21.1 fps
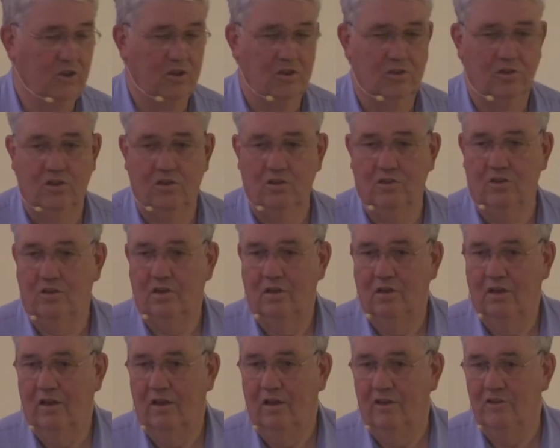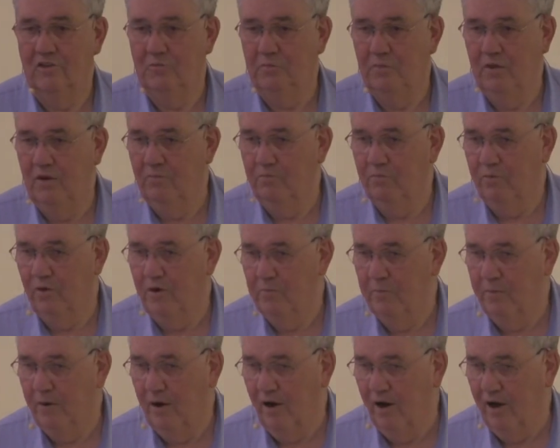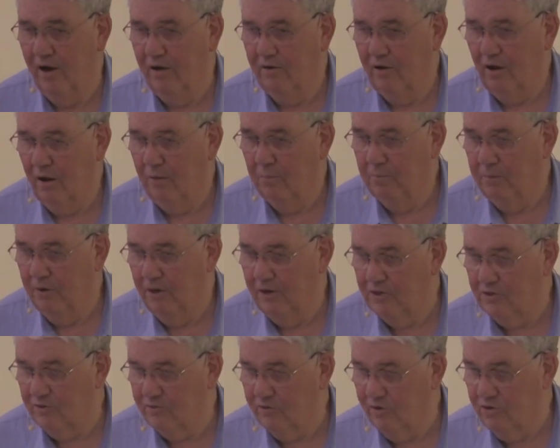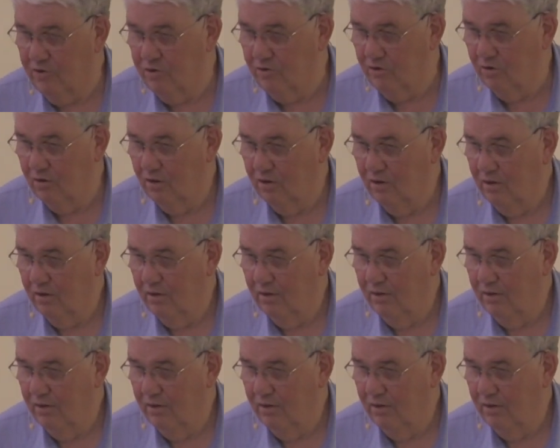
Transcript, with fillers: Jesus has been preparing a place for you.